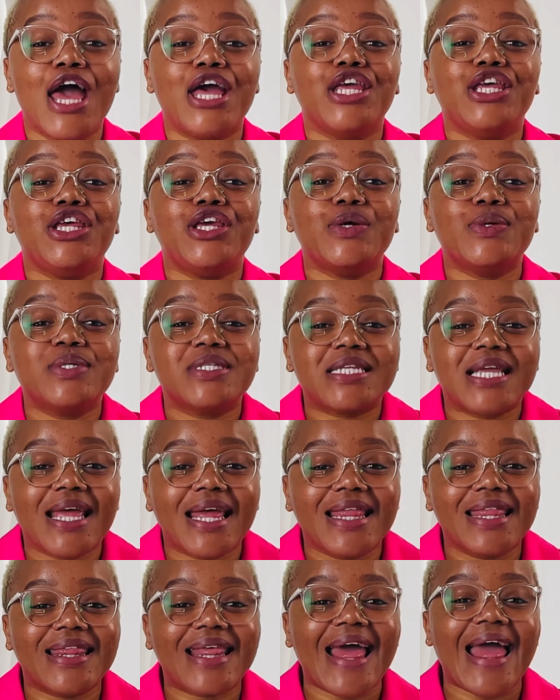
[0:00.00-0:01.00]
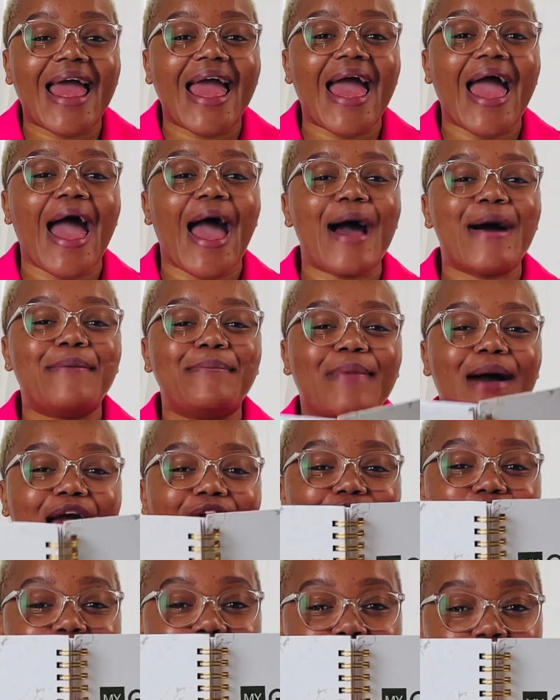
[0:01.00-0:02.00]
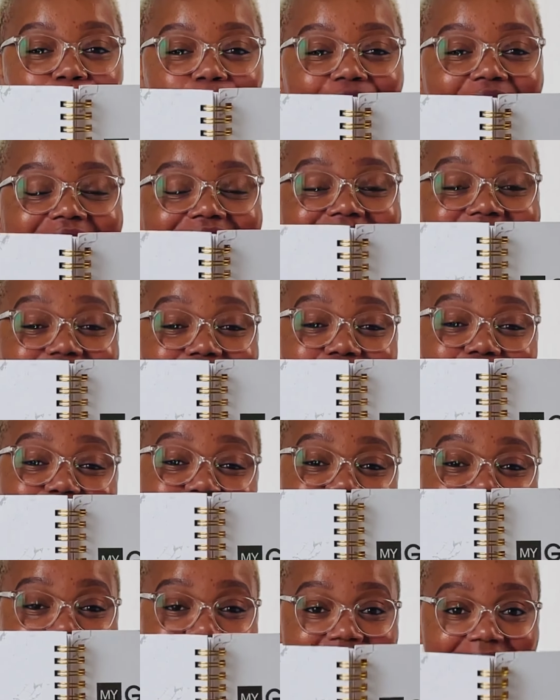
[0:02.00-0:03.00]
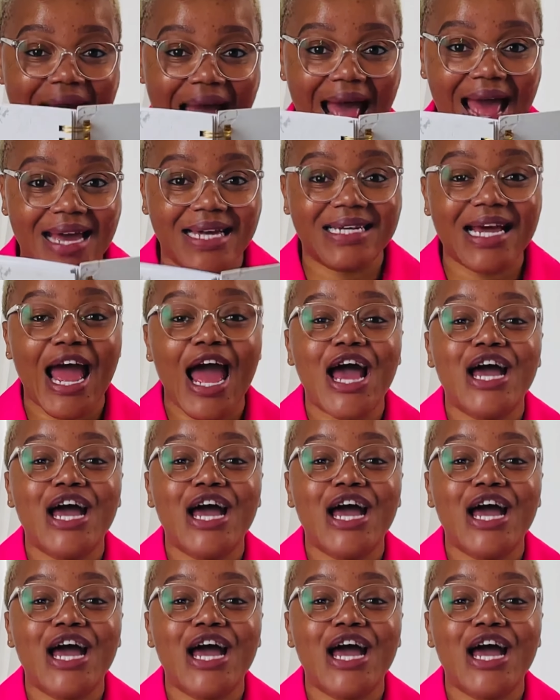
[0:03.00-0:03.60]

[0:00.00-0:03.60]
using the my goal execution guide.